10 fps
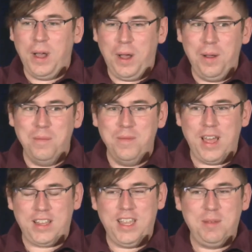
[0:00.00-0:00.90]

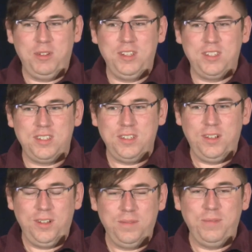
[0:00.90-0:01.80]
that cable is
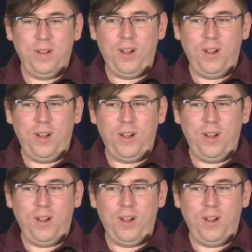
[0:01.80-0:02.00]
still